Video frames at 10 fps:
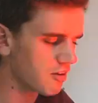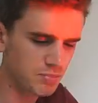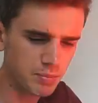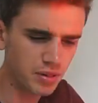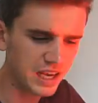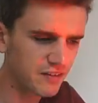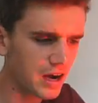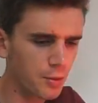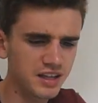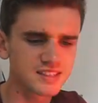I've been playing
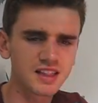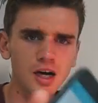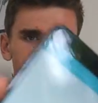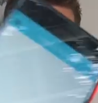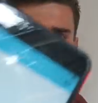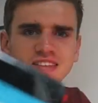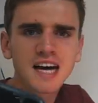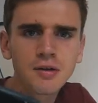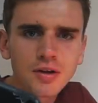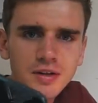around with this a little bit. I've
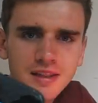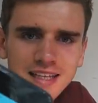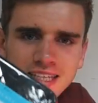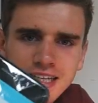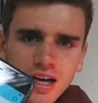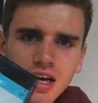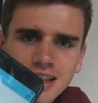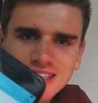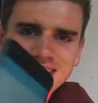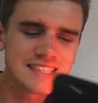downloaded
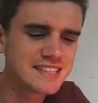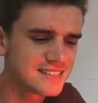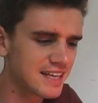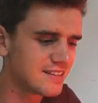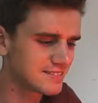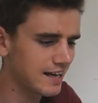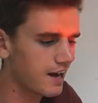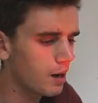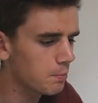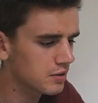the C-Sense
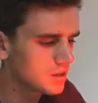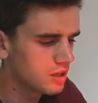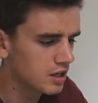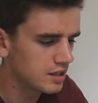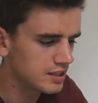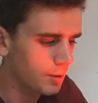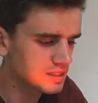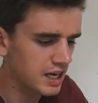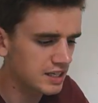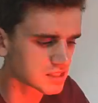app. Now
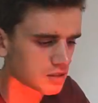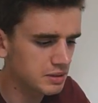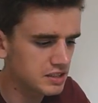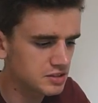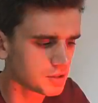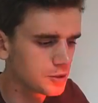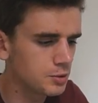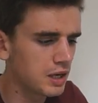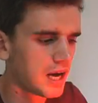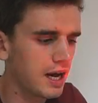it's asking me
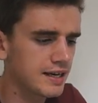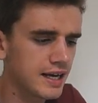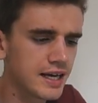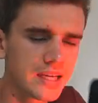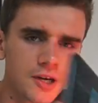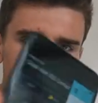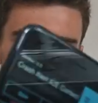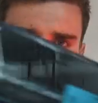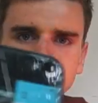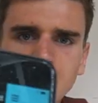to add a
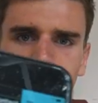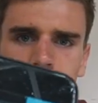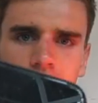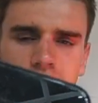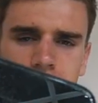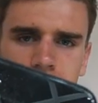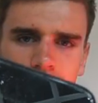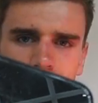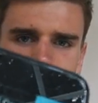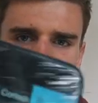crash alert
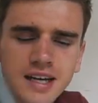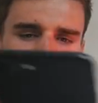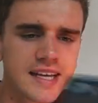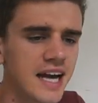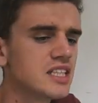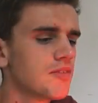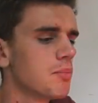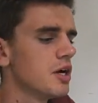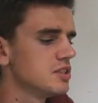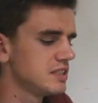in case of
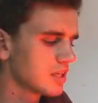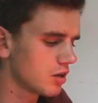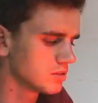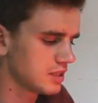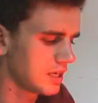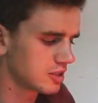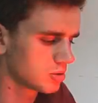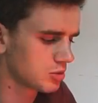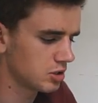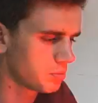emergency
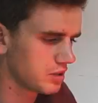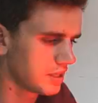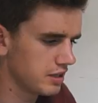contacts. I'm going to put